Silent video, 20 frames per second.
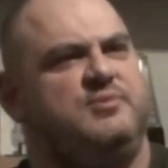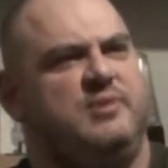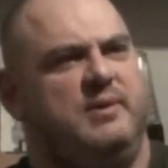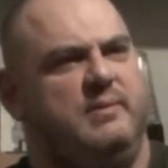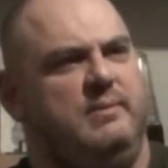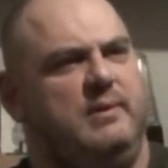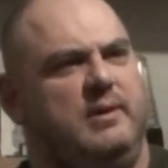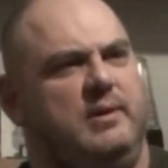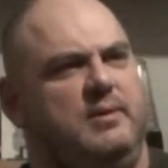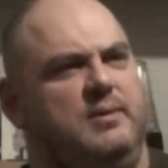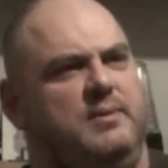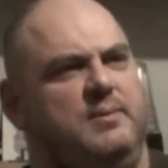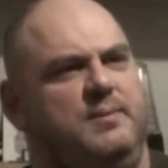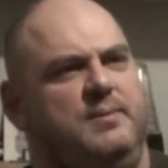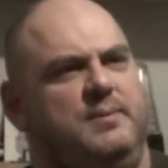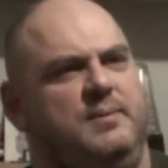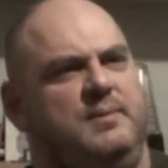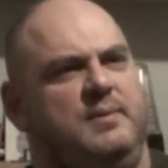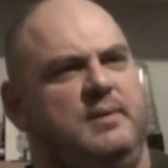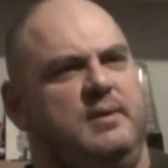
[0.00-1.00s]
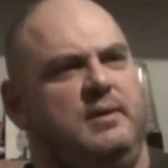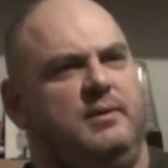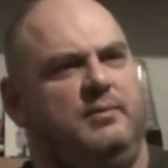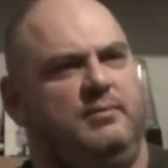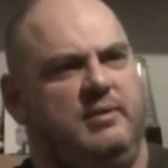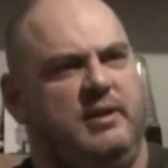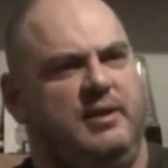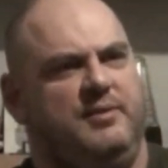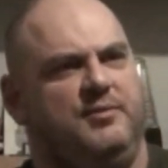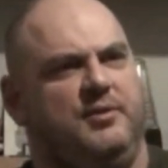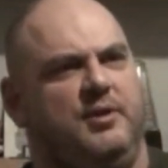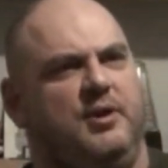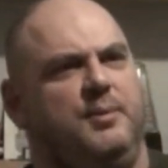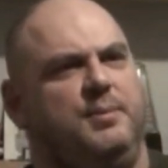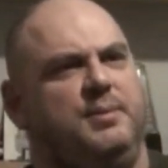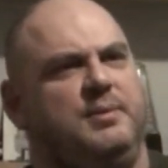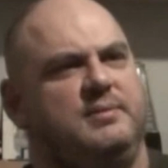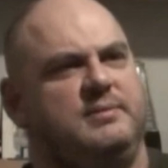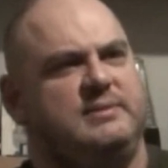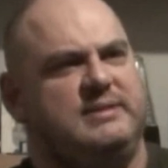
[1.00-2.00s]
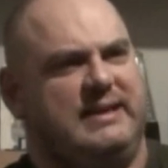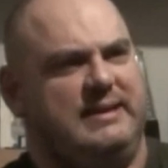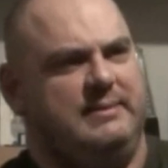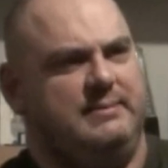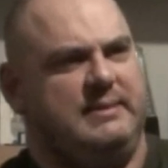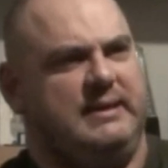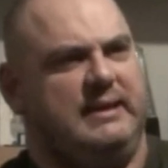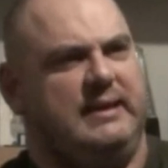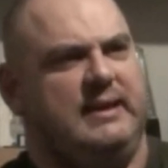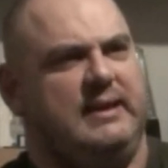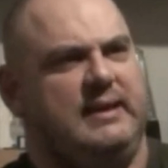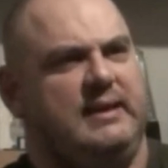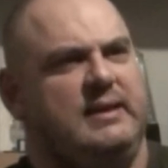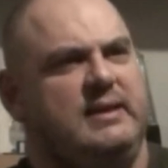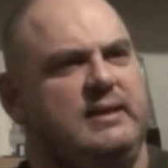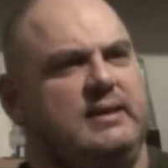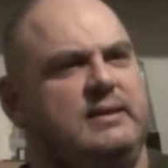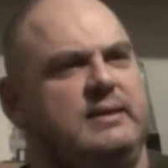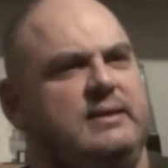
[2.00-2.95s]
tremolo, reverb, tape delay.